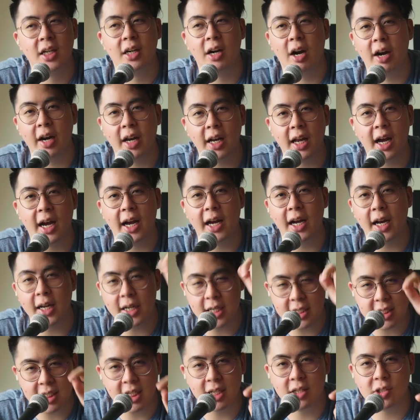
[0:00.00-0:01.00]
I
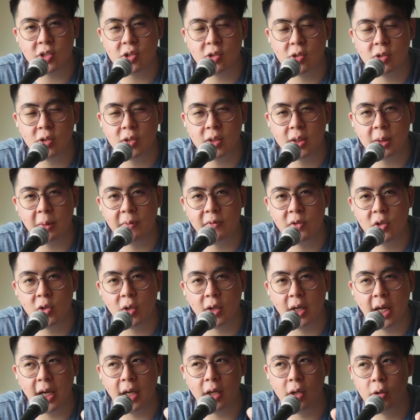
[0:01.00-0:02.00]
understand also some of you
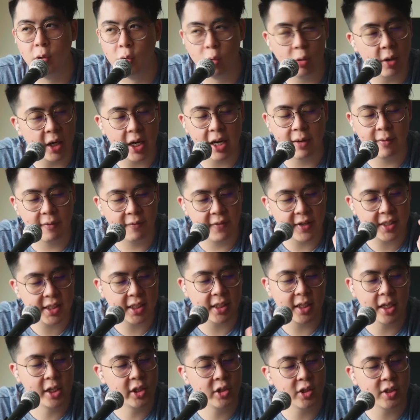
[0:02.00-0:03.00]
are like, no, I have a
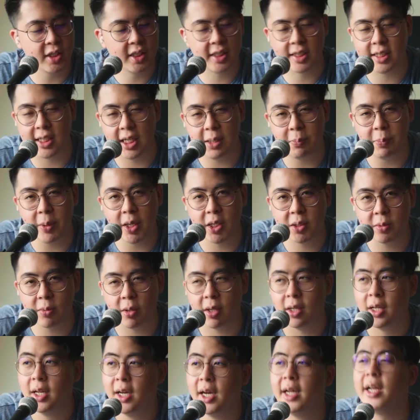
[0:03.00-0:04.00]
vested interest in sleeping as
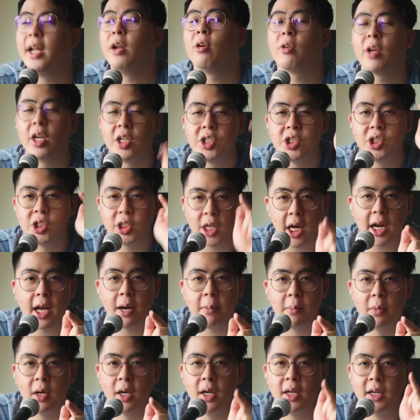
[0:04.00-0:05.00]
well. Then okay, shut
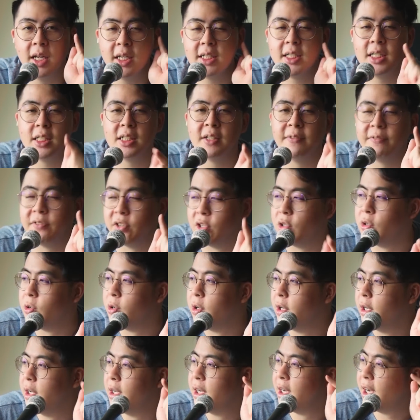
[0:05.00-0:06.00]
up. This isn't for
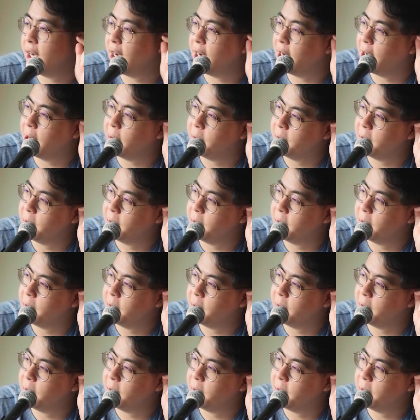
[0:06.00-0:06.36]
you. Okay.